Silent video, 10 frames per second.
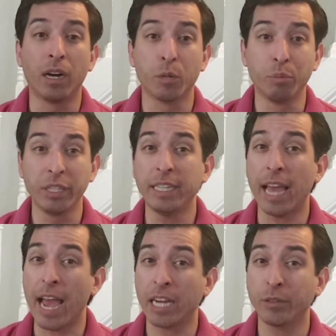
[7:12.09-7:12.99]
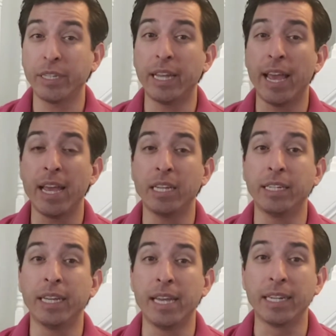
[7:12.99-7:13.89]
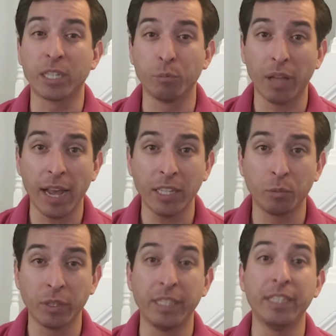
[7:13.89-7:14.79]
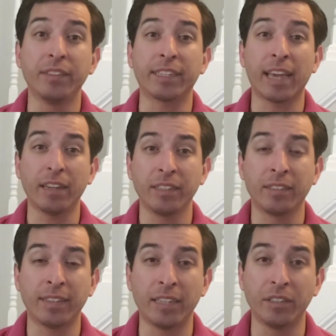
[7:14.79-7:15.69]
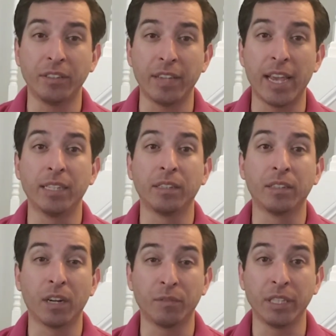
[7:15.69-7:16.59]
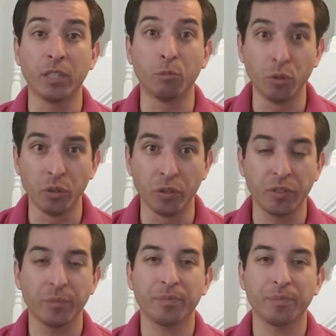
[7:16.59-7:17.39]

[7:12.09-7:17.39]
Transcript: complete, accurate, and in compliance with these accounting standards and governing rules.